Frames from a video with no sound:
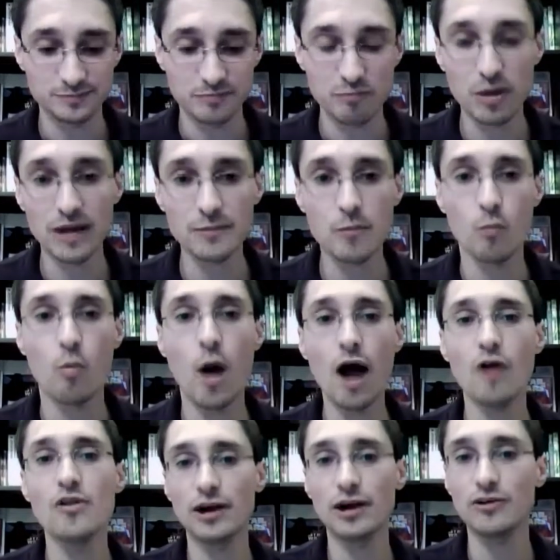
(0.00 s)
But
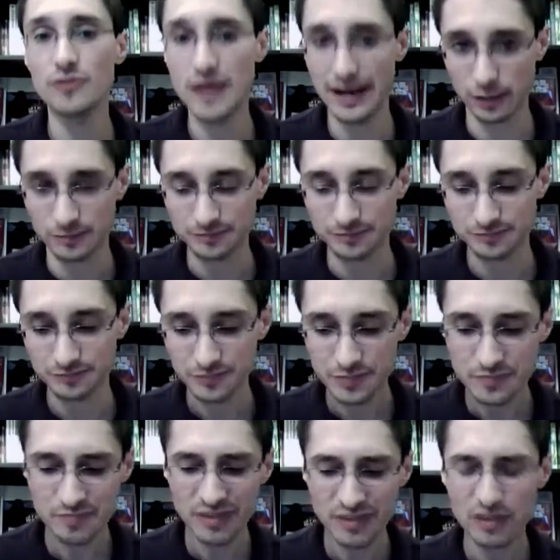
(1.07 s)
while they're there,
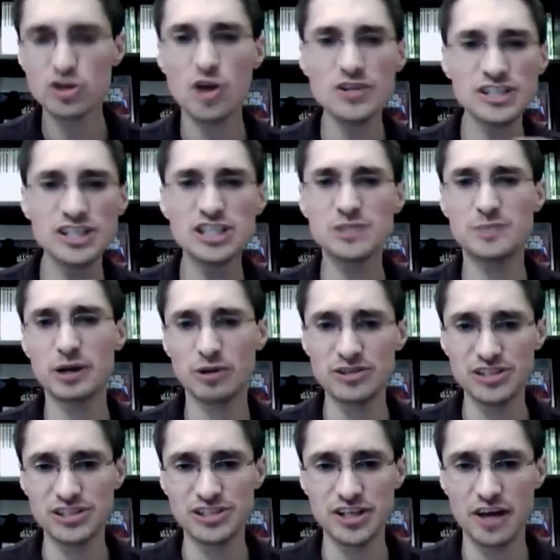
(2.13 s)
there's all this
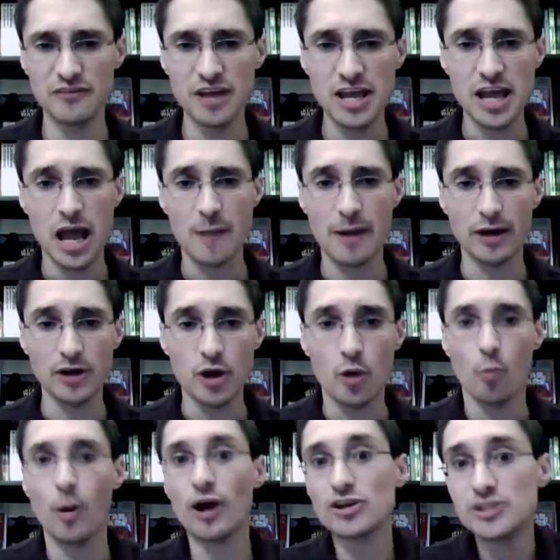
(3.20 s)
conspiracy stuff about
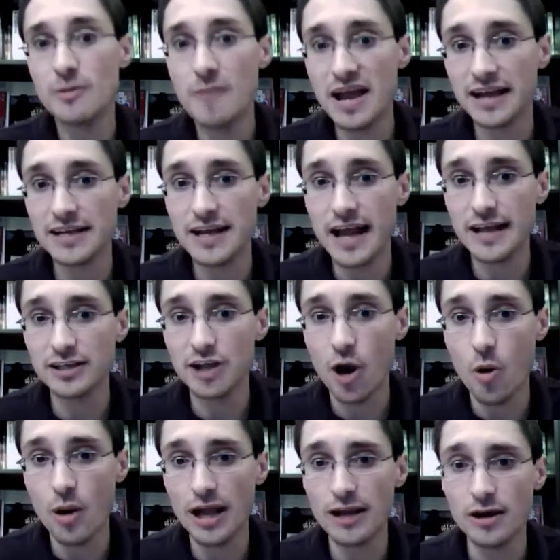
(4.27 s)
where's the Meganite
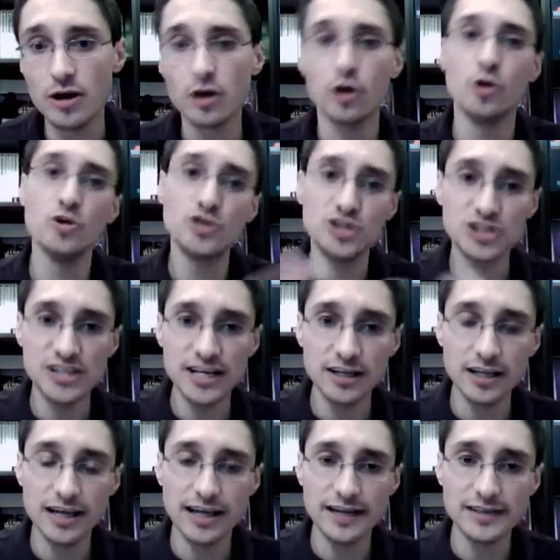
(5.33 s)
going, who's
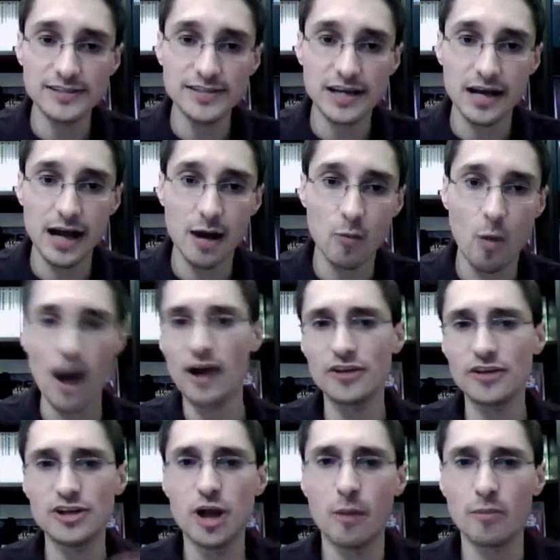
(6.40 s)
stealing it, why are
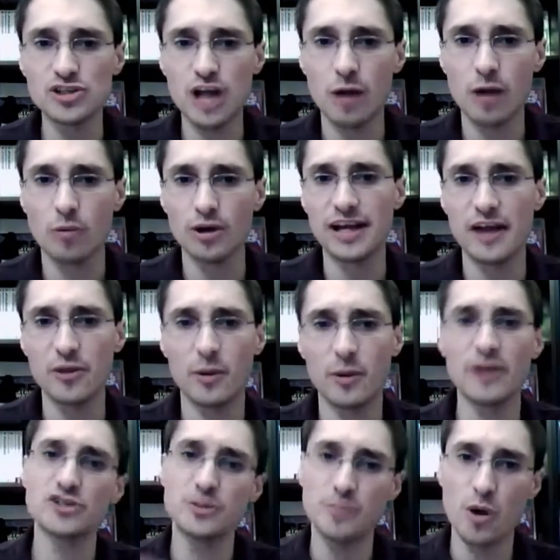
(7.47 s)
the numbers not working out the way
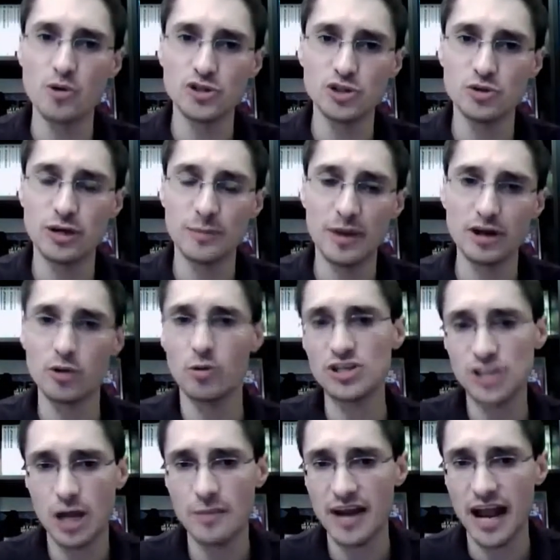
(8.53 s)
they're supposed to compared to what's
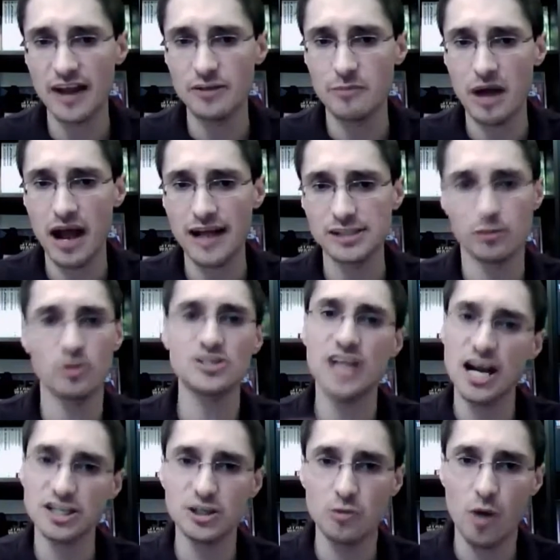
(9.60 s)
coming out of the mines and what's
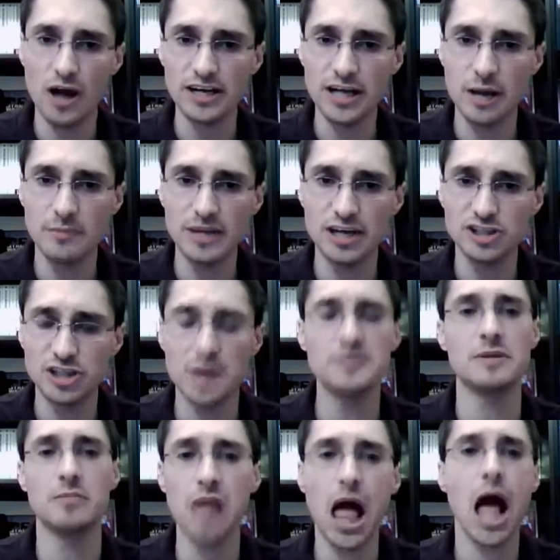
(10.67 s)
actually winding up being shipped
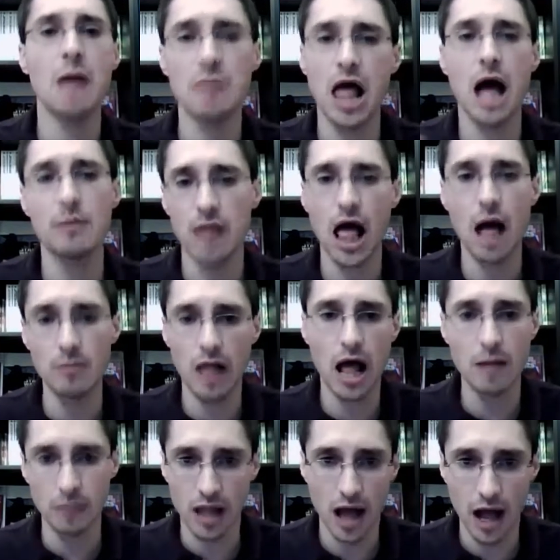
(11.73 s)
and blah, blah, blah, blah,
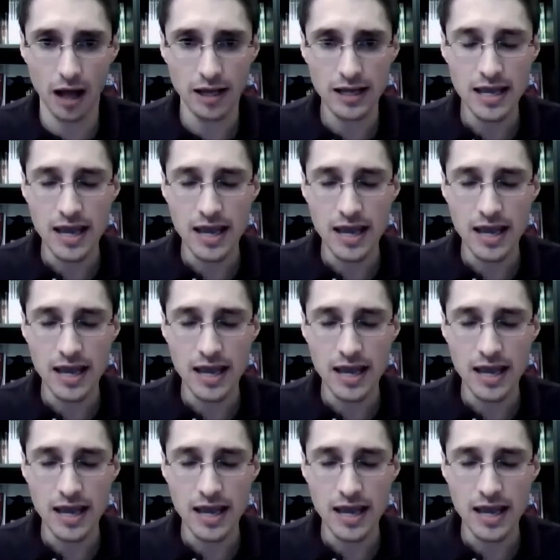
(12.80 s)
blah.